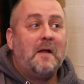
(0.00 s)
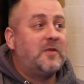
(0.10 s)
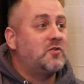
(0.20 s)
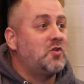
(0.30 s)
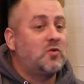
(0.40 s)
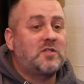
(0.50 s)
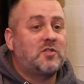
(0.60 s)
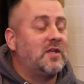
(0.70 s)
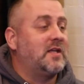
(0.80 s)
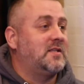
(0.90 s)
There's no
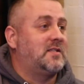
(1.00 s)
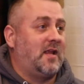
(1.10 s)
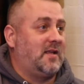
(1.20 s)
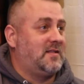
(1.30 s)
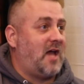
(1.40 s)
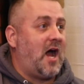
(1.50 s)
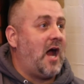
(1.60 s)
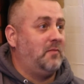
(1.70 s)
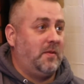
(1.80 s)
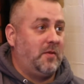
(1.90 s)
such thing as setting a
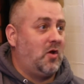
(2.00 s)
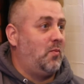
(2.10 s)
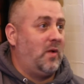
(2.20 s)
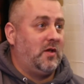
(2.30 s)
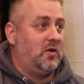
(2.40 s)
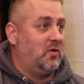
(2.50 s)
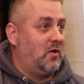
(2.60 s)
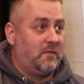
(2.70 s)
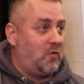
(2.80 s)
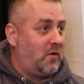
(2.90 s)
time limit on when your
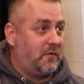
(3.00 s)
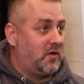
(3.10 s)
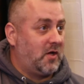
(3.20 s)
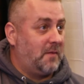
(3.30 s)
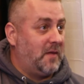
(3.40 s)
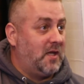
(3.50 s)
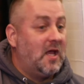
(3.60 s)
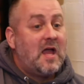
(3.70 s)
offer can come in.